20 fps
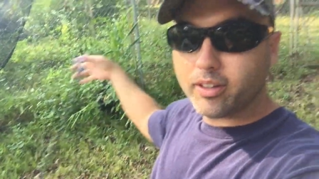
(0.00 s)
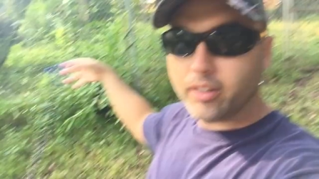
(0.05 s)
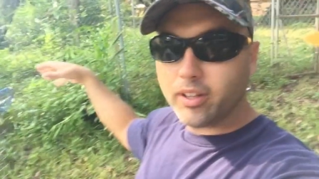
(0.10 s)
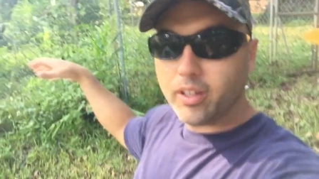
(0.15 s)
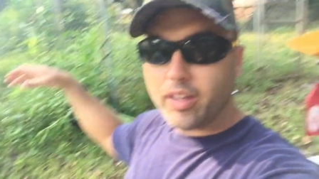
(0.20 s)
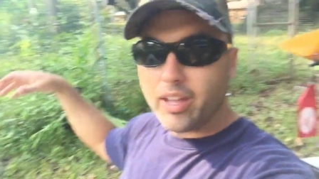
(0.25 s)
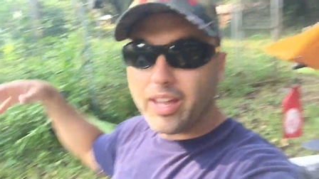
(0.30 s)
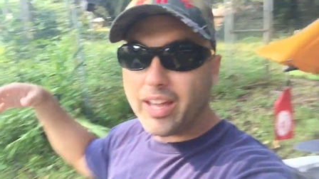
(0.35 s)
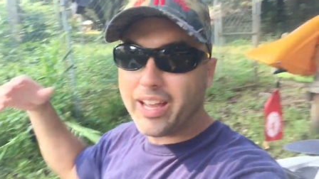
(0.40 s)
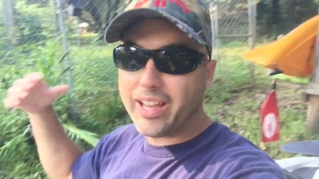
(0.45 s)

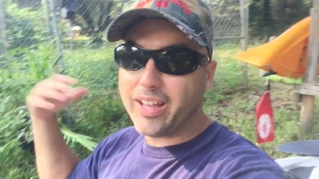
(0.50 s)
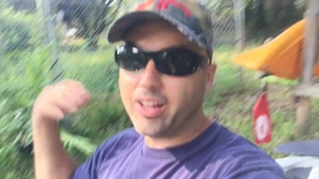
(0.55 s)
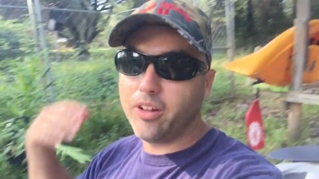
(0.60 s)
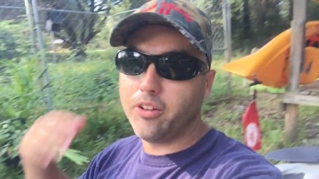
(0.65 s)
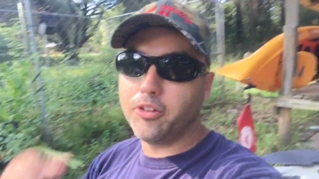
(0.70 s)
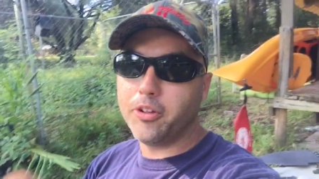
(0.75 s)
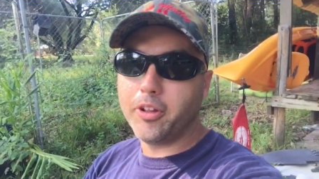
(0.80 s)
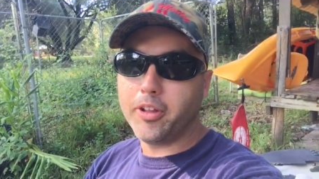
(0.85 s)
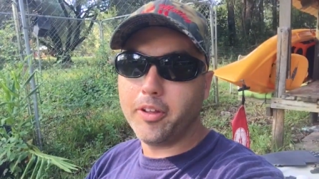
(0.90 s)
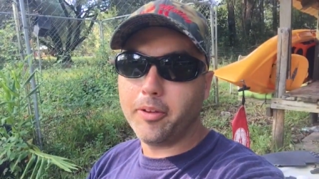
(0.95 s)
I got a
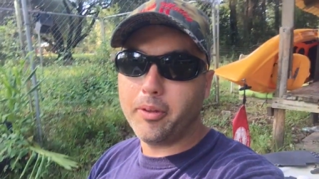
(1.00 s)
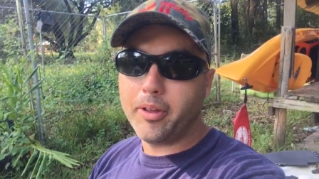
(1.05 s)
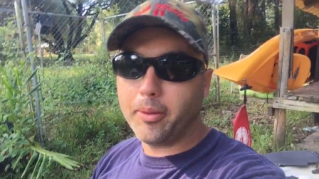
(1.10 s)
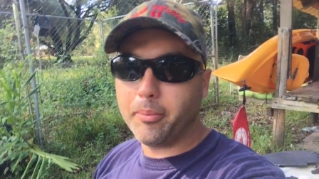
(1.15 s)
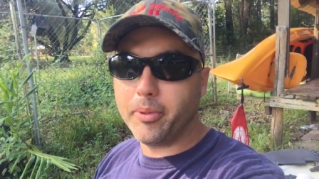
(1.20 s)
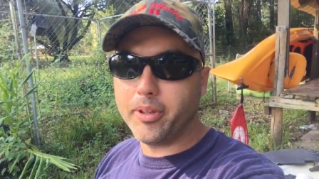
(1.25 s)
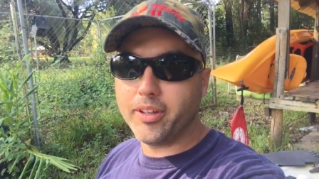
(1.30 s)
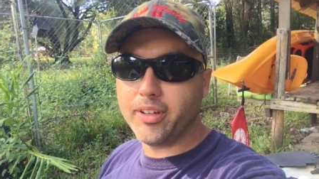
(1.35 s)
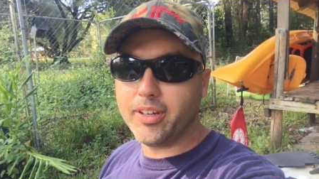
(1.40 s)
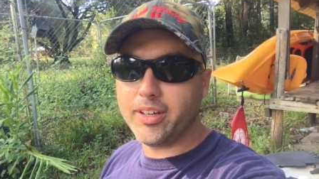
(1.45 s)
little uh,
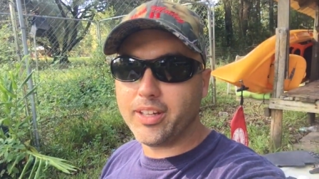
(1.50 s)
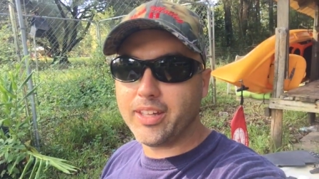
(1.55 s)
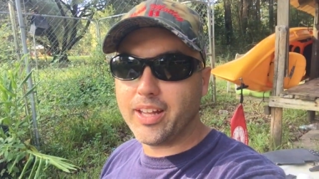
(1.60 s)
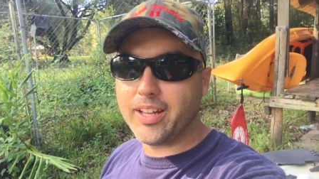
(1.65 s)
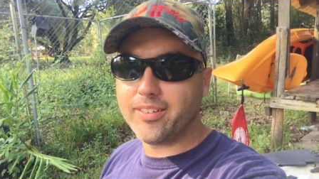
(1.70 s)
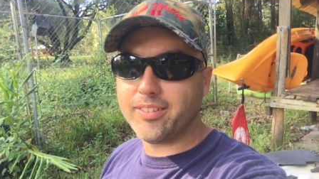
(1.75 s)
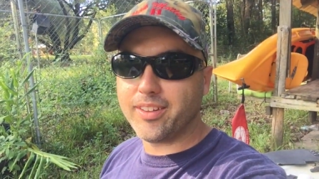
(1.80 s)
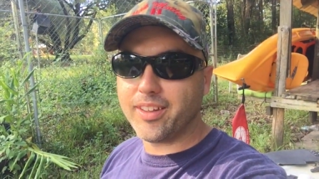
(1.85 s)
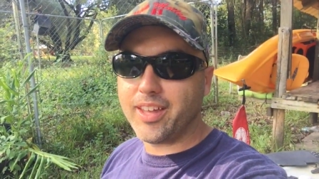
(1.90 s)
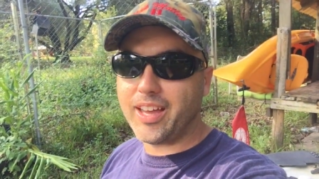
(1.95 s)
ability to
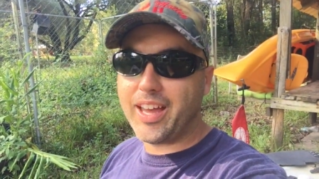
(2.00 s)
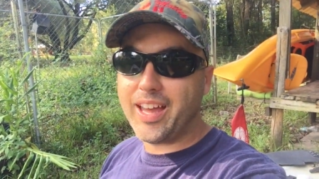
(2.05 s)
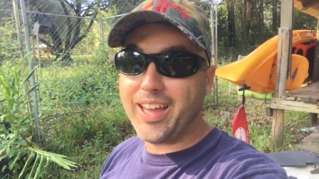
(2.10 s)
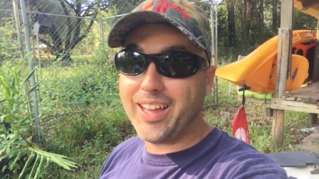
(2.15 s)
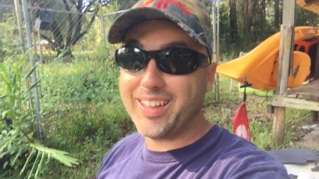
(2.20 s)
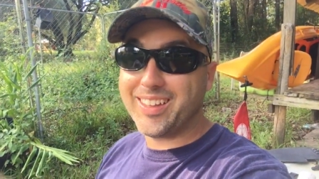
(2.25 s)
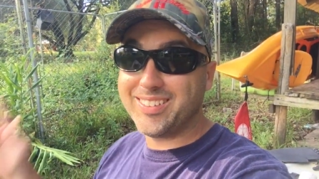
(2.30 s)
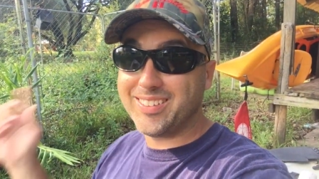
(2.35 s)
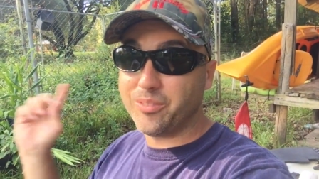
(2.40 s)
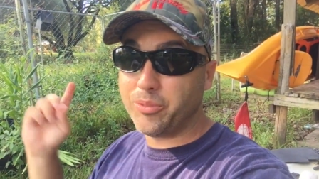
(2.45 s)
catch the
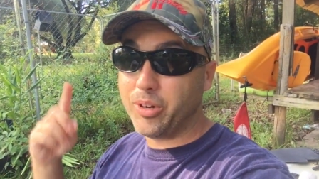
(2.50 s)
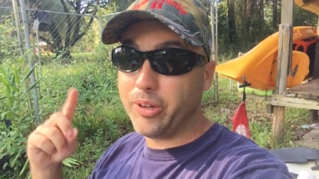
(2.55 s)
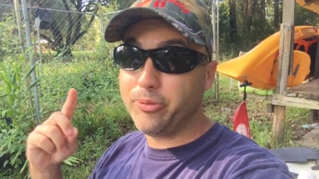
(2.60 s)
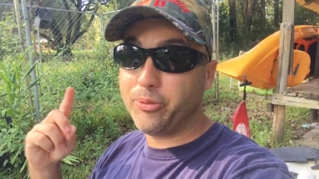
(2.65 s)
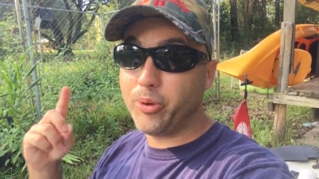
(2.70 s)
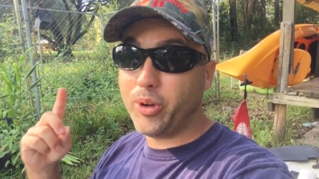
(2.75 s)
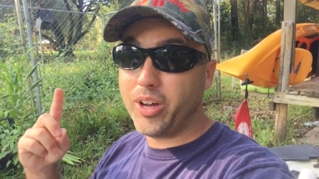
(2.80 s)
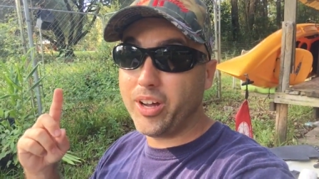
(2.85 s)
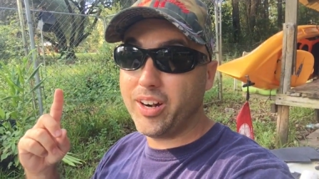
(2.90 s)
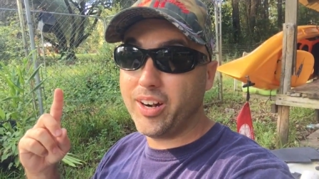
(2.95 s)
kayak because in rough
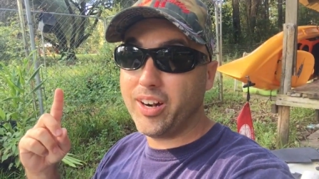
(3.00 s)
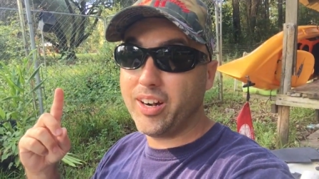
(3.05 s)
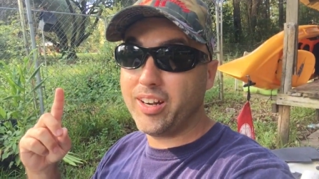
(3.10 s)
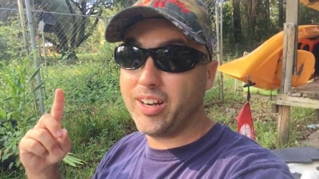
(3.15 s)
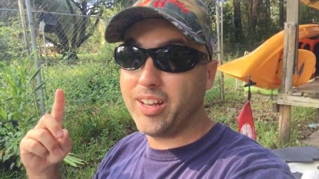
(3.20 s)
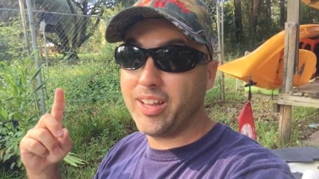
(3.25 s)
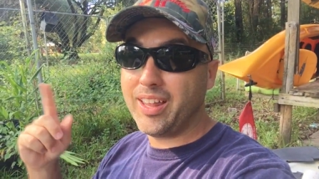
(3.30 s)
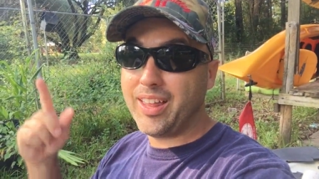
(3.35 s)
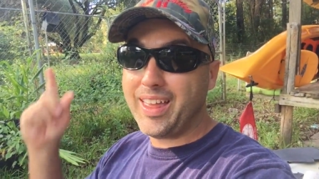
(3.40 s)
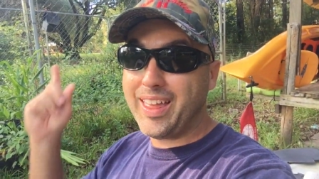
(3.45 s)
water,
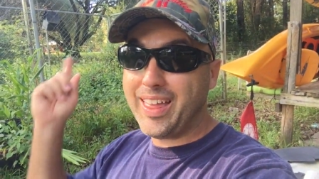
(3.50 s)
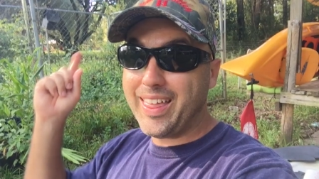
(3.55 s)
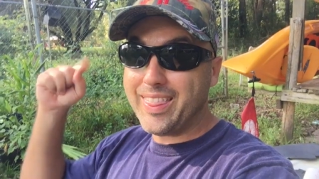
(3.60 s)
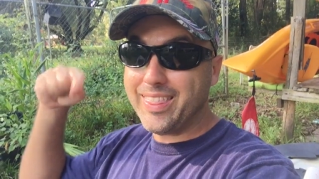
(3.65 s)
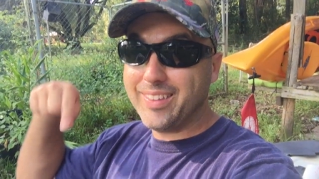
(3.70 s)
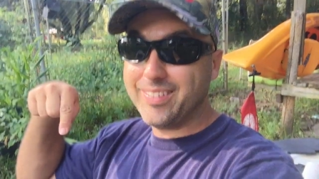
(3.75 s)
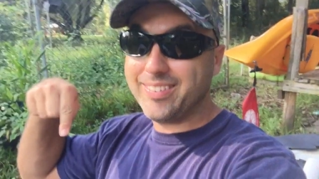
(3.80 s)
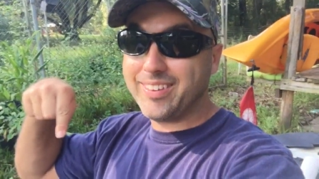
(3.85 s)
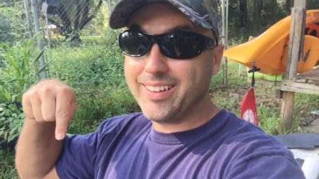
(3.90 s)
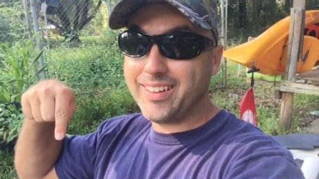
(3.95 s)

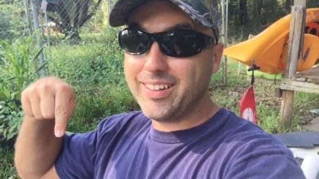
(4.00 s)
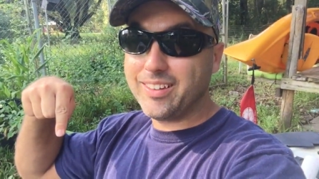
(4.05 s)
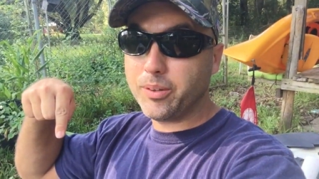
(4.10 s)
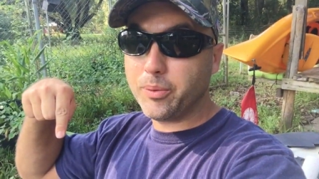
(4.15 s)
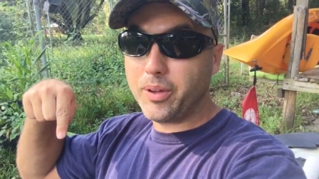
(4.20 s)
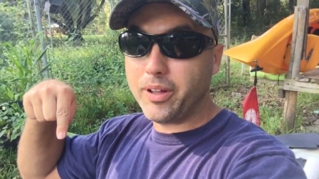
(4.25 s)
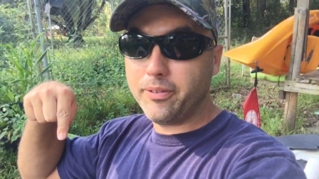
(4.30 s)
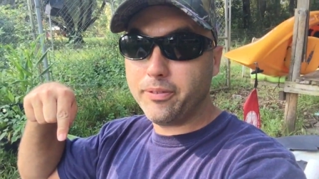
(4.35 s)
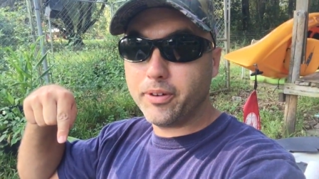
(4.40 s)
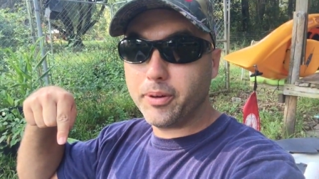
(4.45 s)
this thing gets
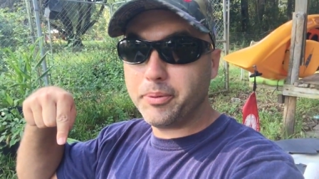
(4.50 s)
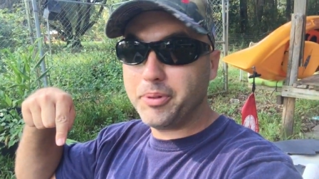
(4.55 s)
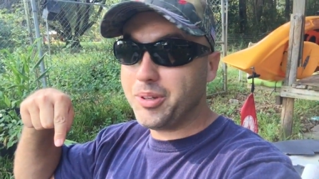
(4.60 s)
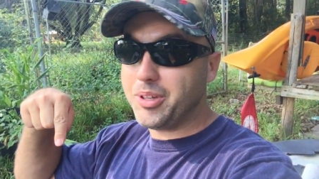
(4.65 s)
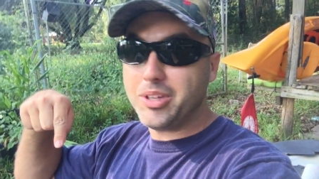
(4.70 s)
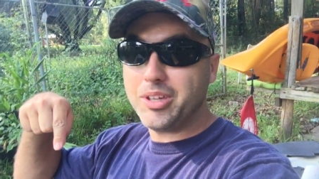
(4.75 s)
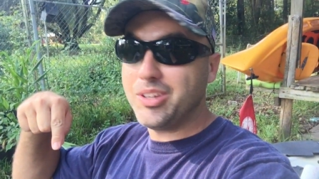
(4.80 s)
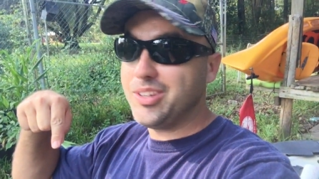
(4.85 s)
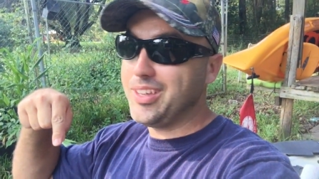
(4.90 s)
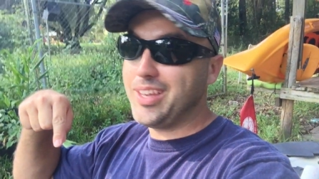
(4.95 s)
away from you,
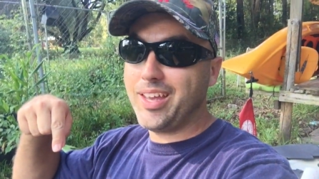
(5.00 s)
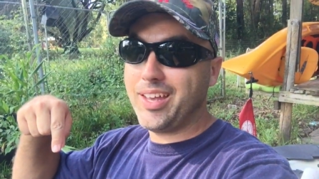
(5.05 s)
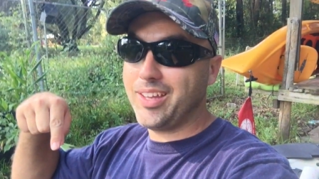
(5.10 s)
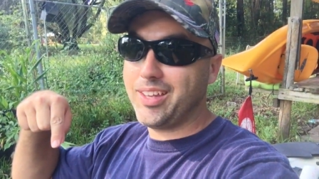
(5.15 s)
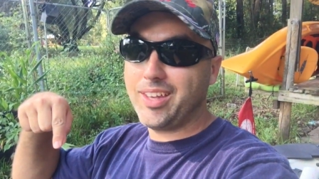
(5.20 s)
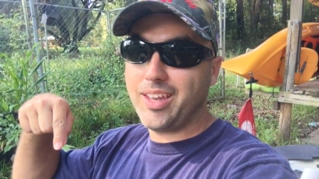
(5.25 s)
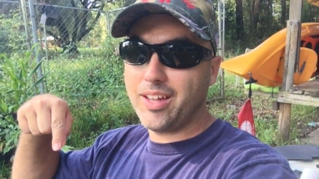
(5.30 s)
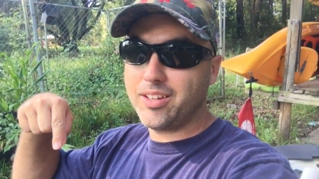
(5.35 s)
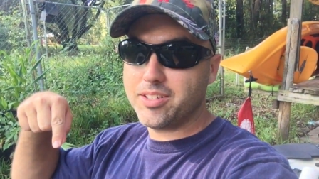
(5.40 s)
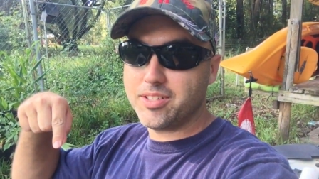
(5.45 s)
you
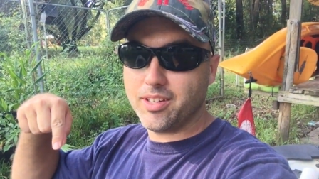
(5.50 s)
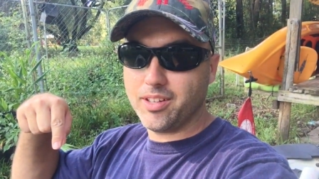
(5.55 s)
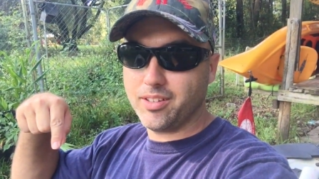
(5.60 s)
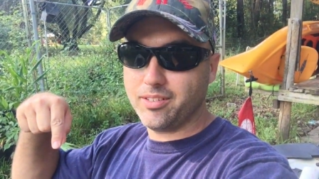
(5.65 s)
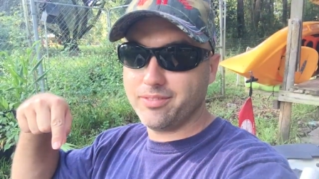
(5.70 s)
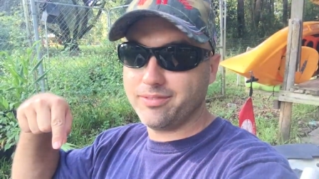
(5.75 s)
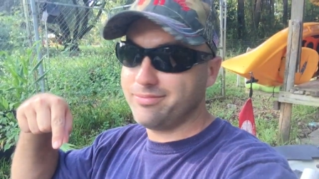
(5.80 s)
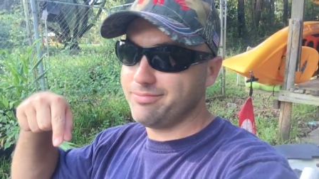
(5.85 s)
ain't catching it.